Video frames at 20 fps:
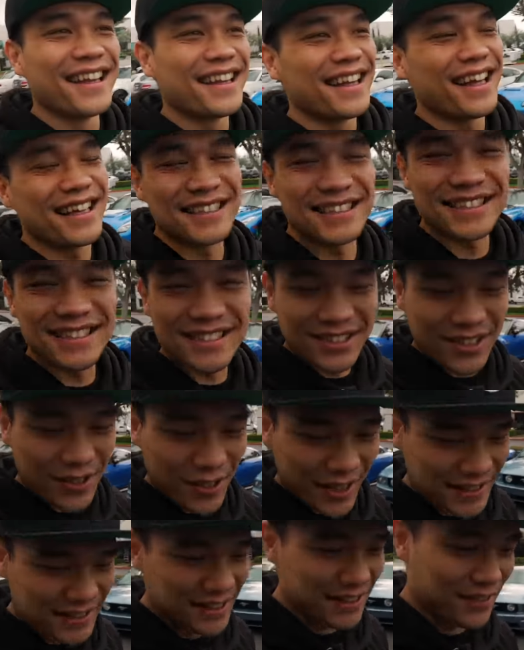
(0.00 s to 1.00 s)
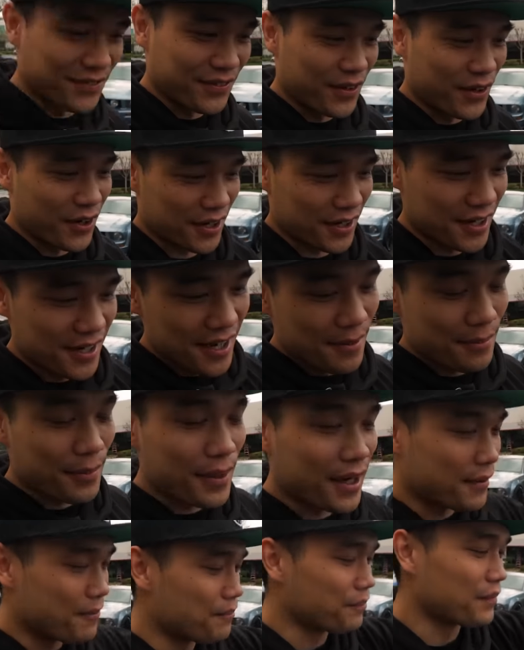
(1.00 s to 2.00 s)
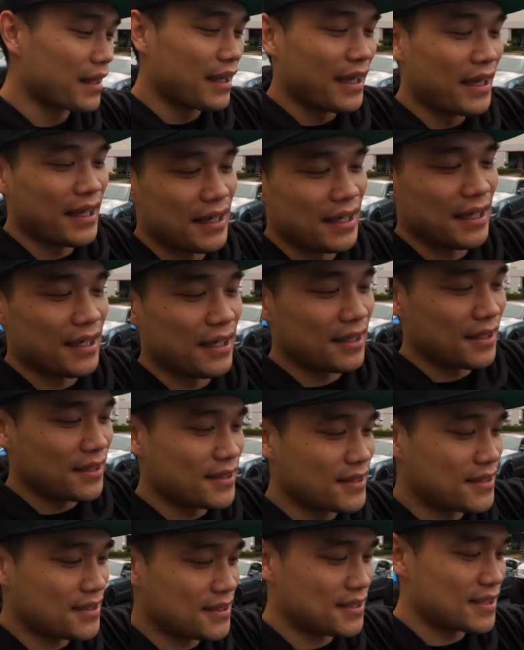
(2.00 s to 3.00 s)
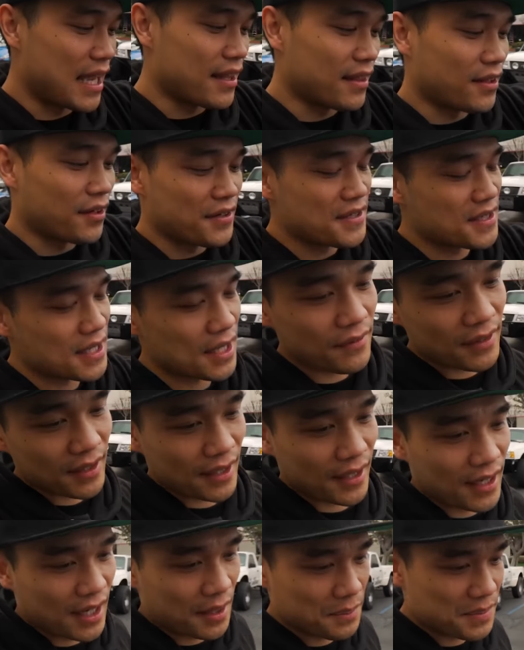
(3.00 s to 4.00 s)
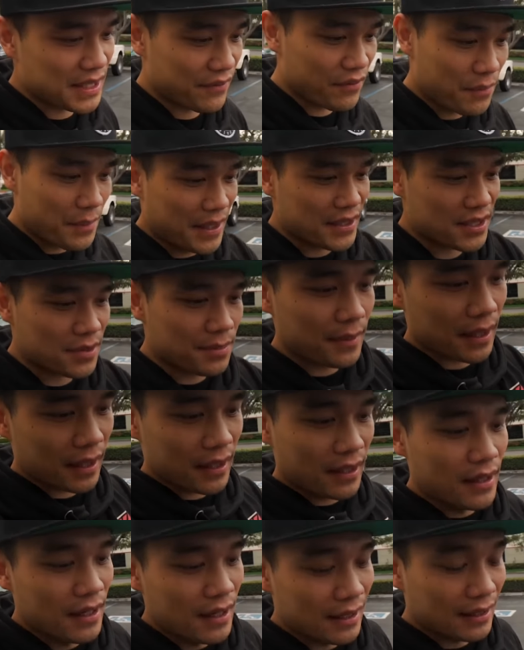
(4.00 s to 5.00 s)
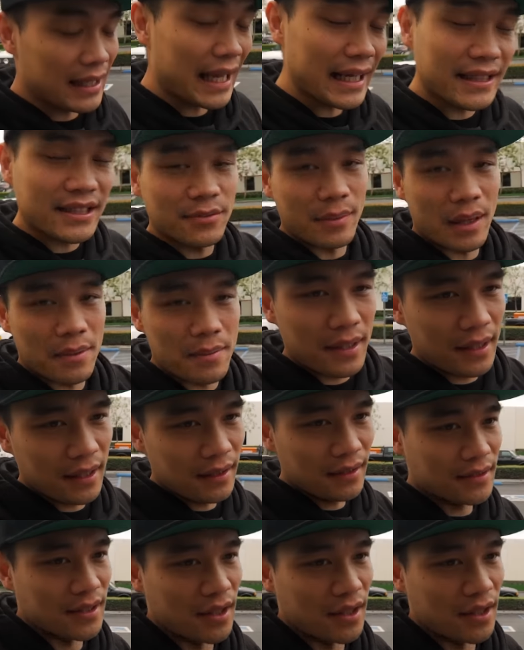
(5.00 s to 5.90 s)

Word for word: That's crazy far. But... It is 10:37 and I'm 7 minutes late to my meeting,